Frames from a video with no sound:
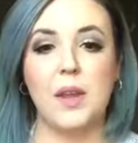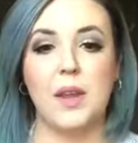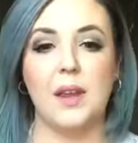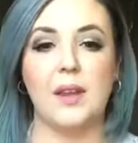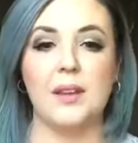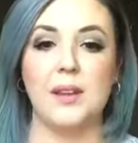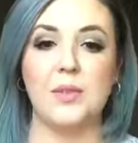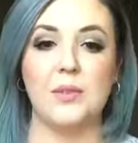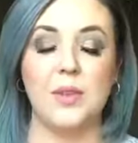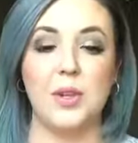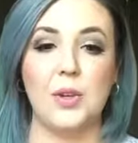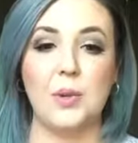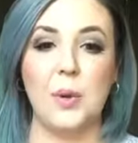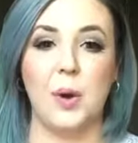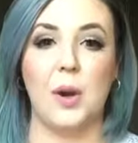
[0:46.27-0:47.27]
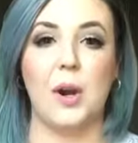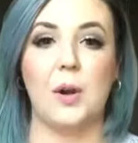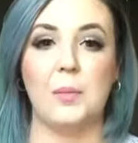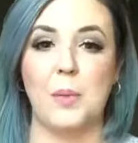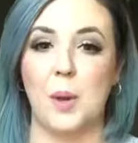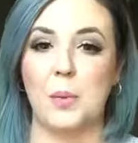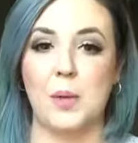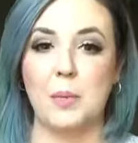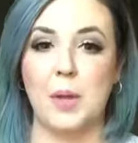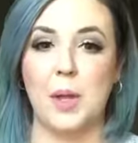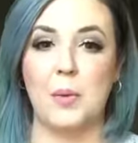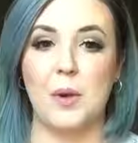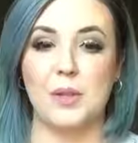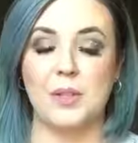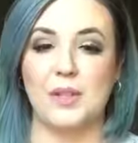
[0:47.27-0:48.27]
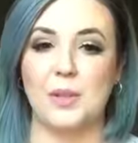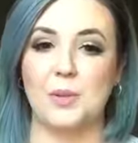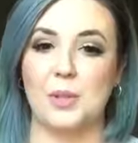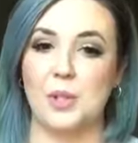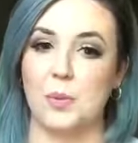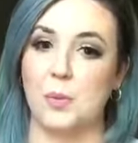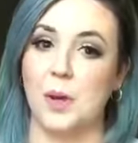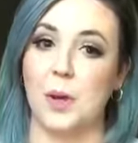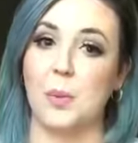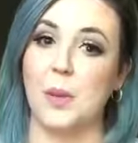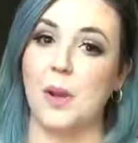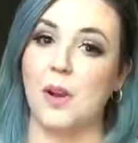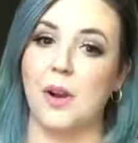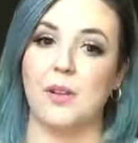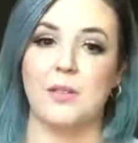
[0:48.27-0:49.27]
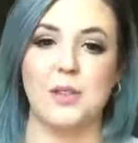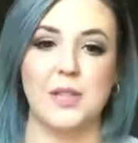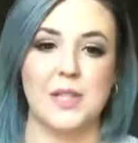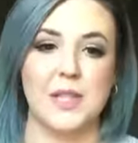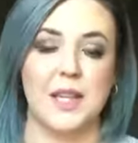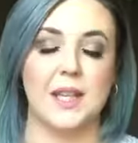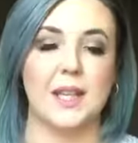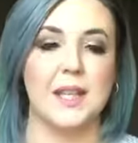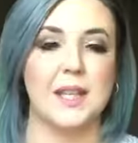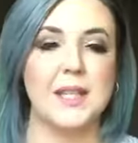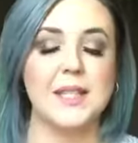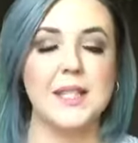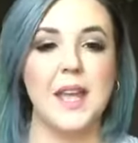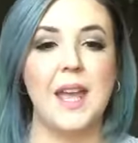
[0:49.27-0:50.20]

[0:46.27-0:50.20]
and if you are my replay watcher, which you probably are if you're seeing this,